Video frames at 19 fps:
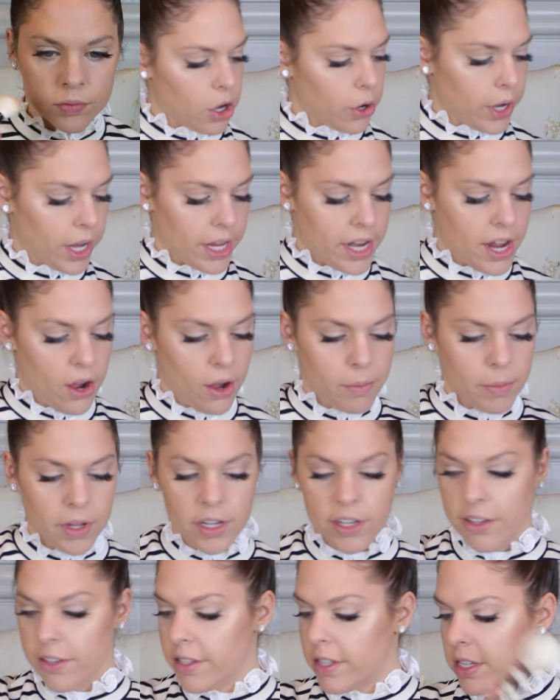Okay, now I'm
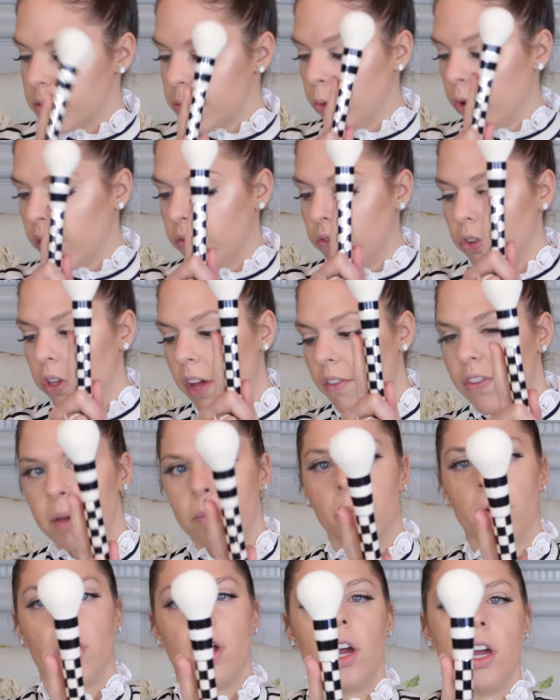gonna use this more fluffy
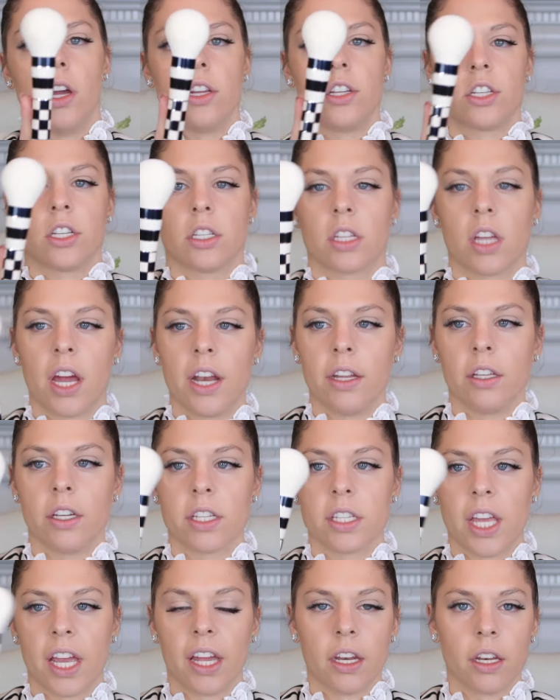brush. Kind of
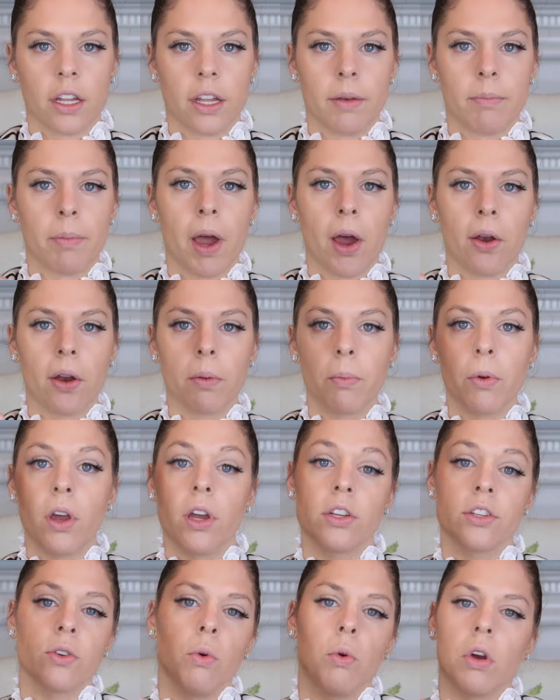looks like a good powder
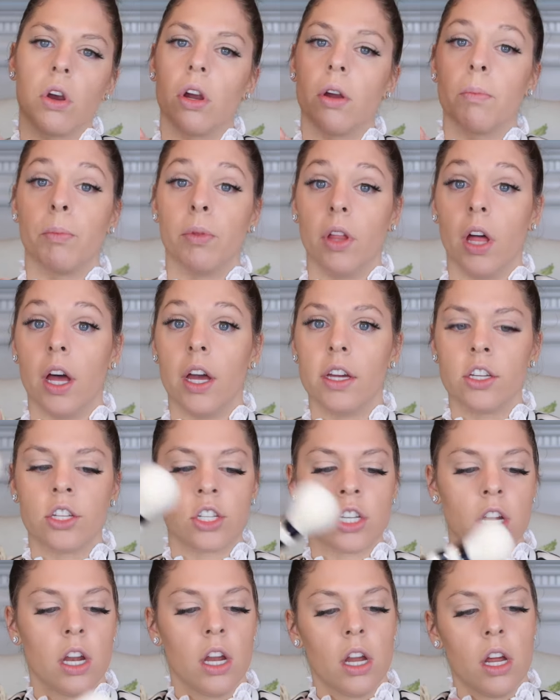brush or
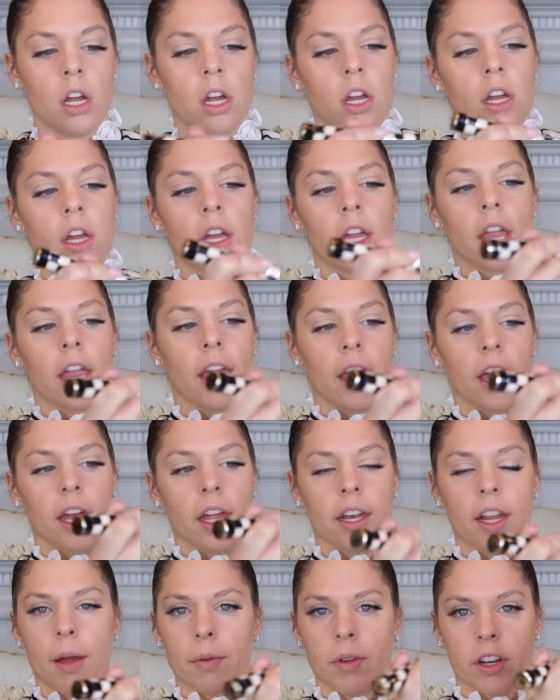blush.
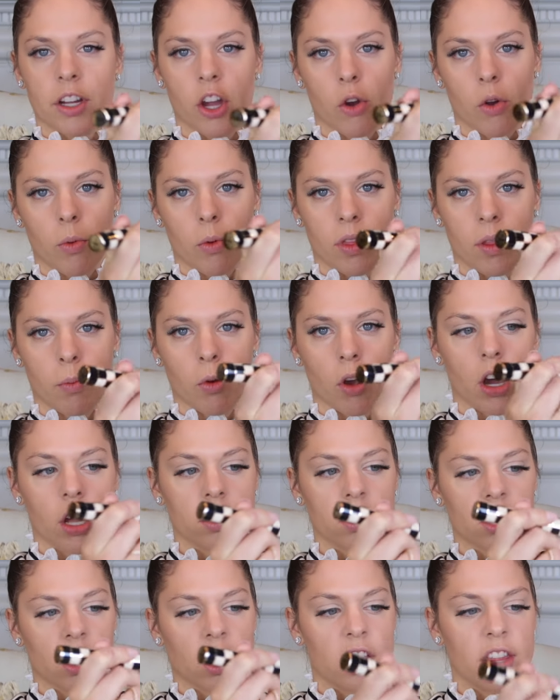And I'm gonna go in with the
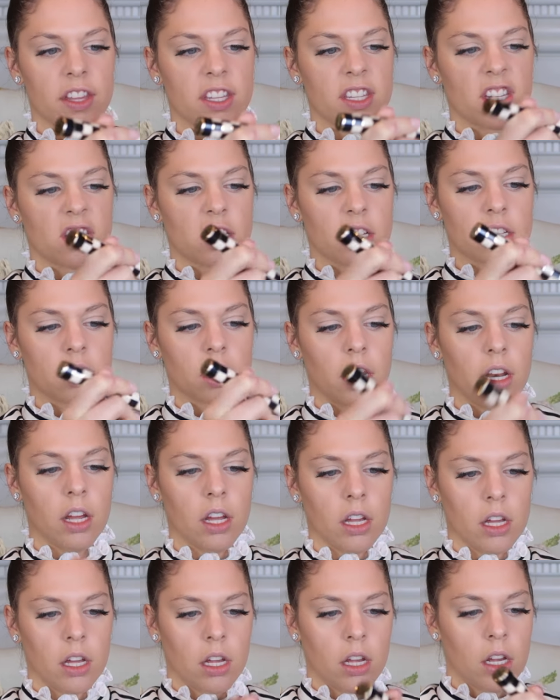bronzer, and this is just
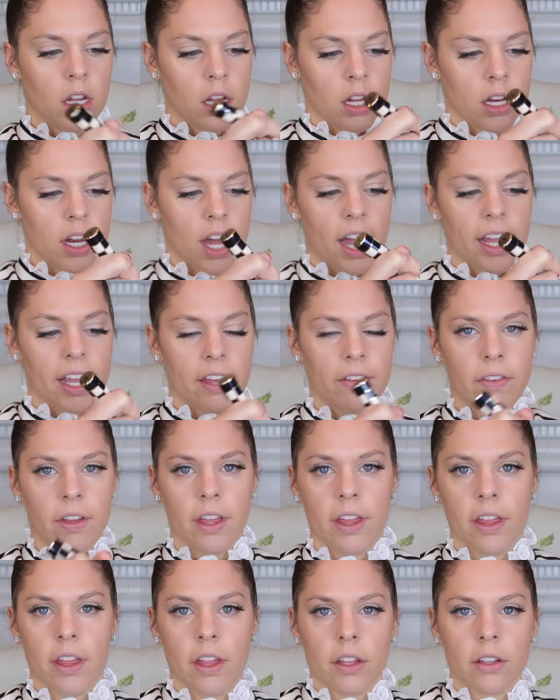gonna not give
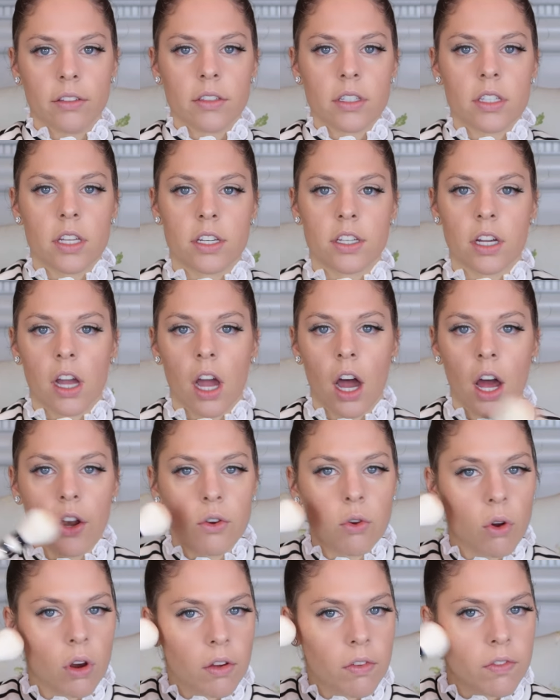it such a
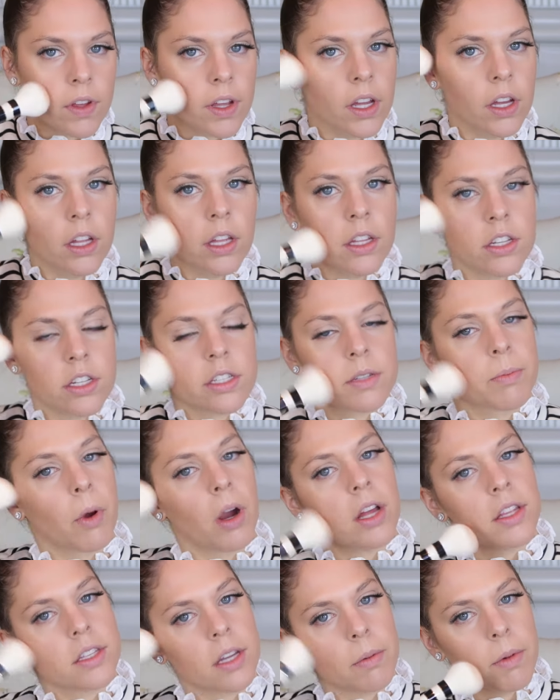contour feel and just
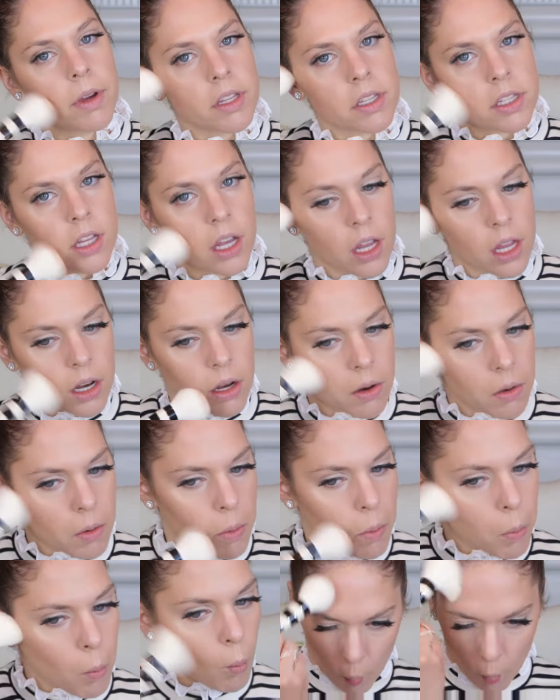bronze up my skin.